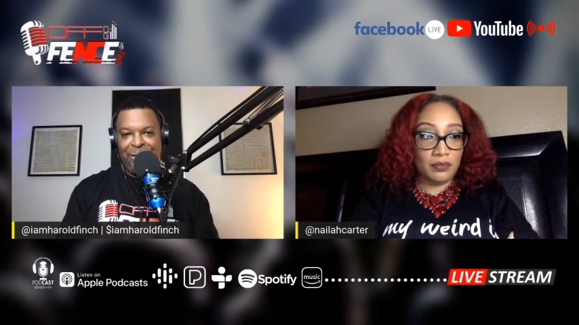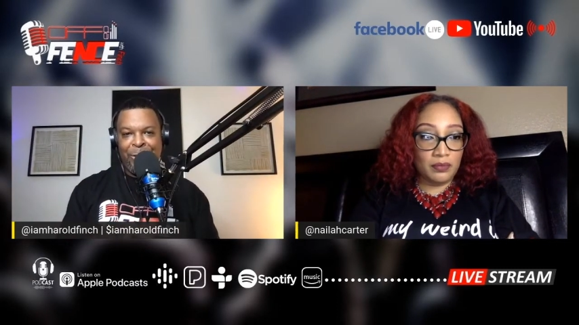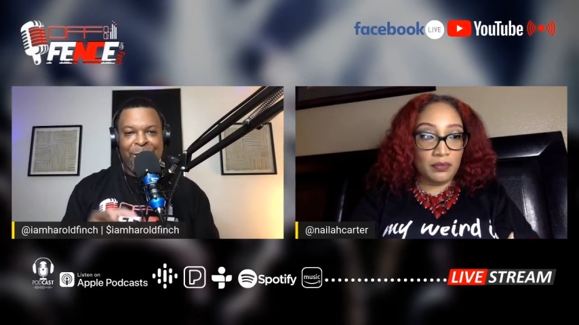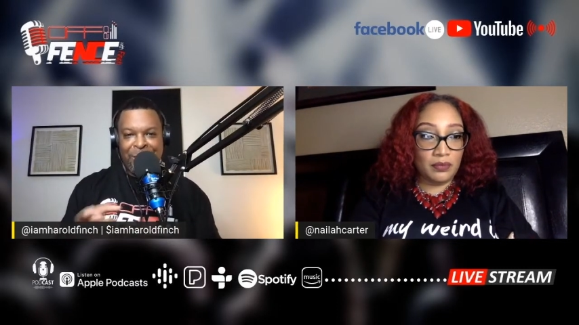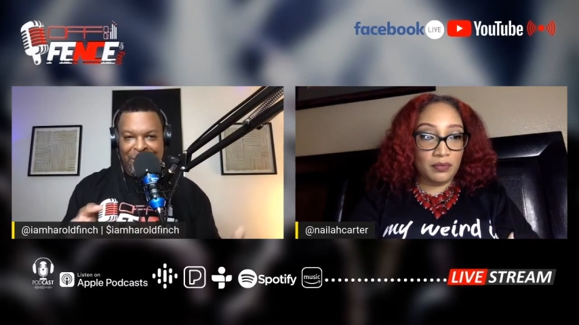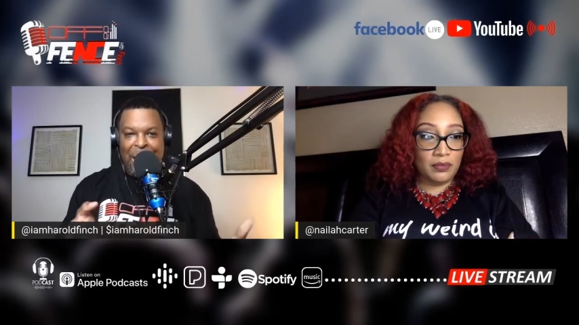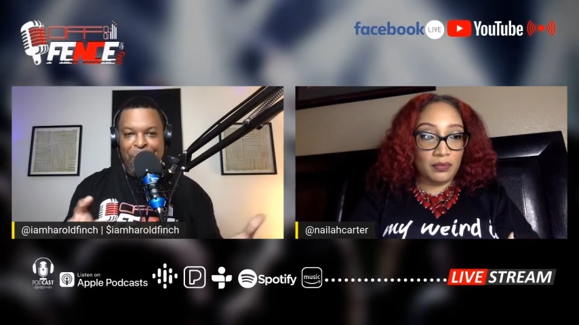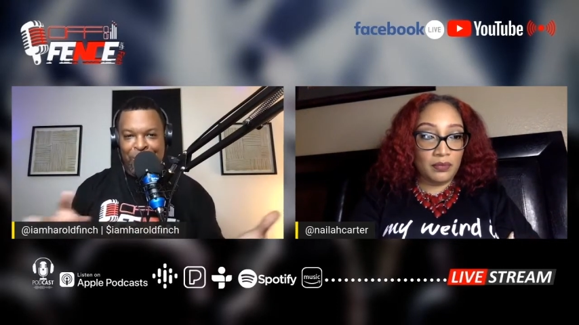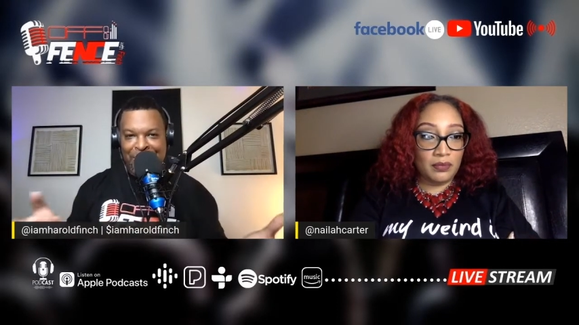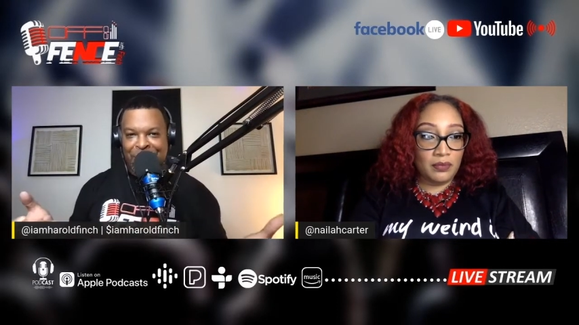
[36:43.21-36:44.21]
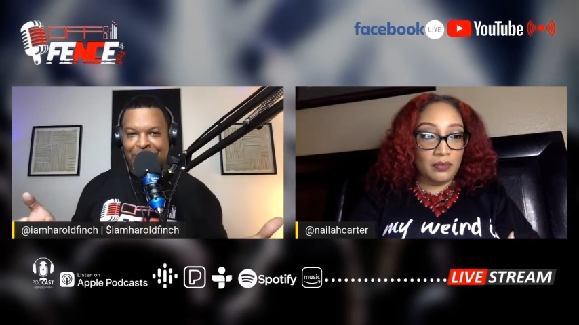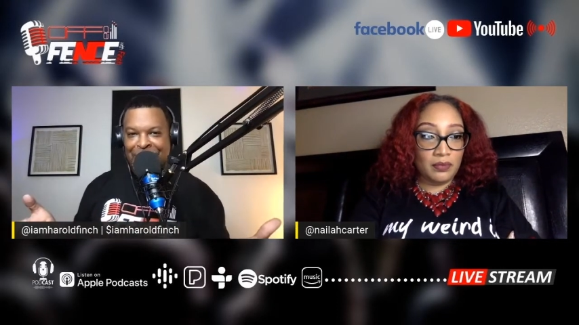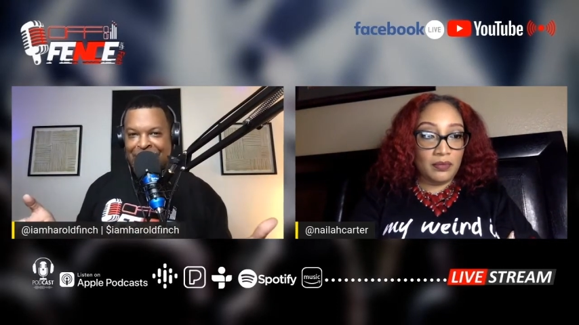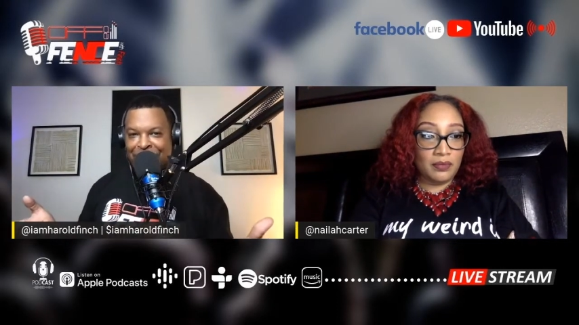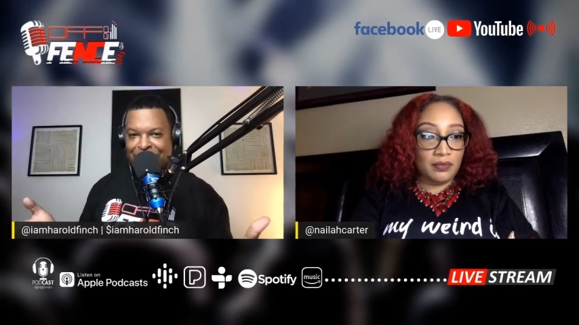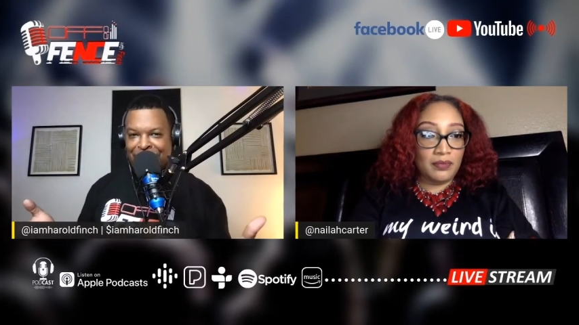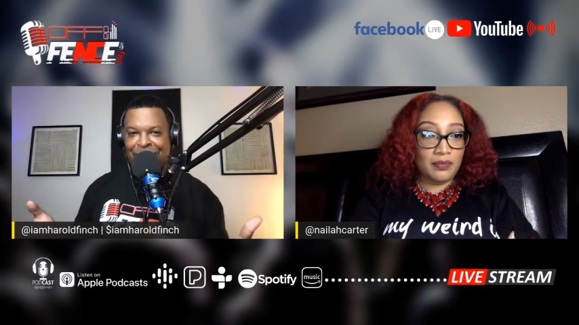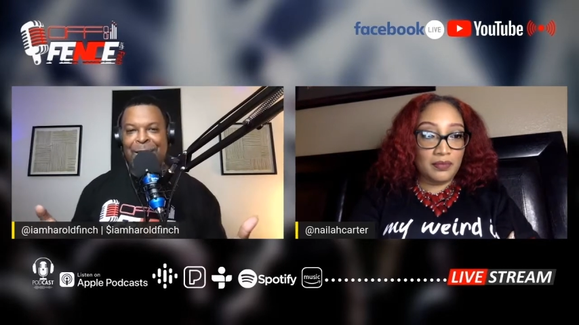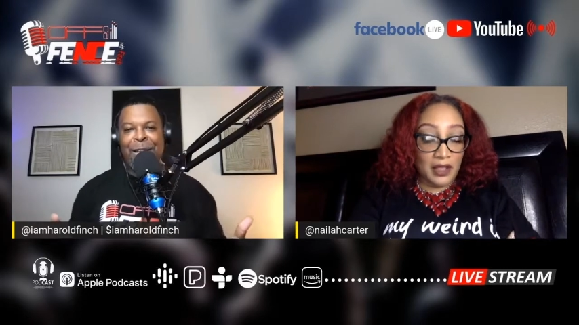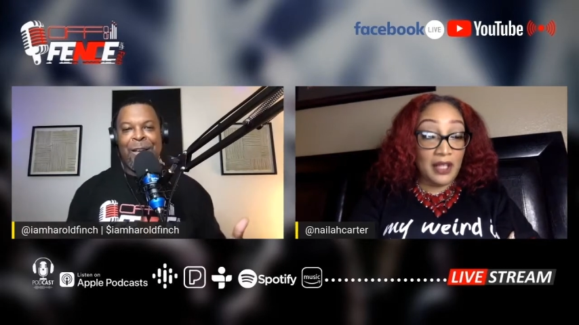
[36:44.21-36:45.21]
Speaker 1: You can stop me when I start lying, right?
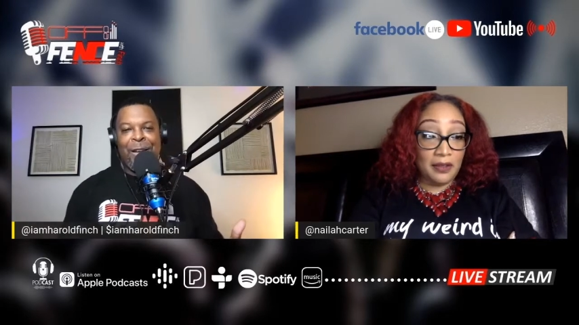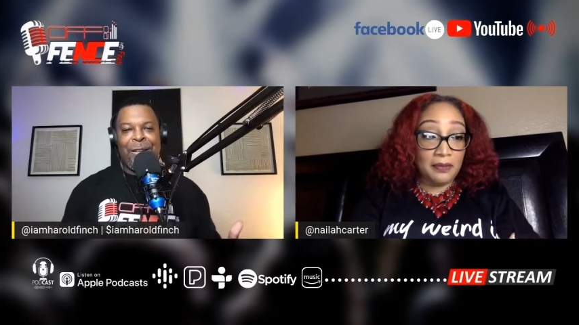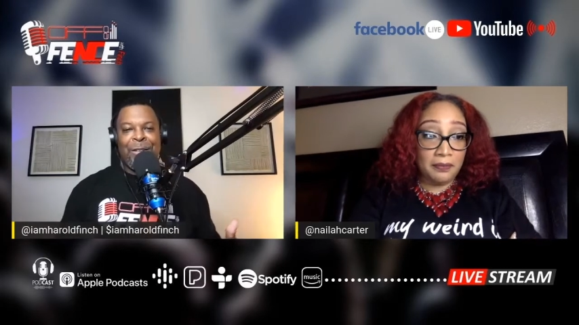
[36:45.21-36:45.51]
Yeah.